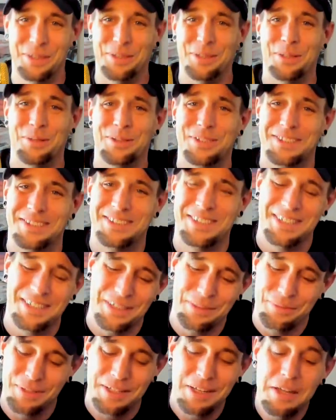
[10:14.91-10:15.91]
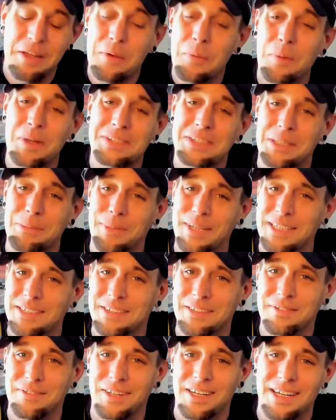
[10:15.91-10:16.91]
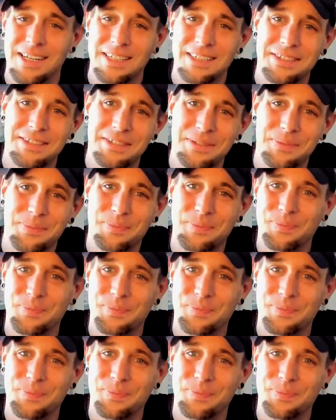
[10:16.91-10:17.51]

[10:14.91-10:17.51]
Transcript: who you was dealing with. What's the best advice?